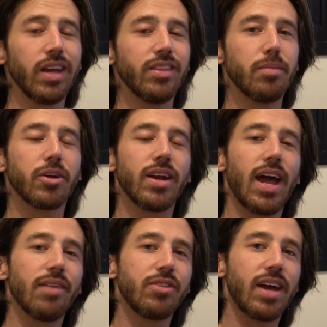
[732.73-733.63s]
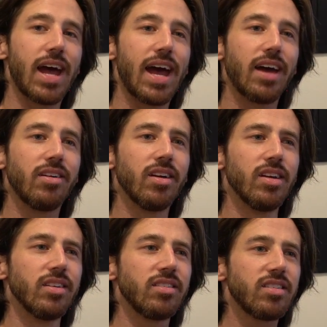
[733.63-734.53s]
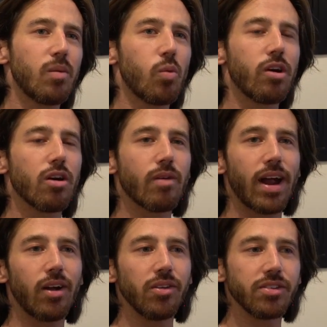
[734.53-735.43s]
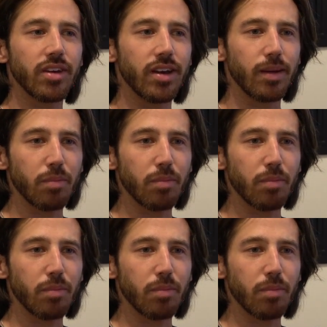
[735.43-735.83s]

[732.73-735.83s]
And then I'm going to have to add somewhere around uh,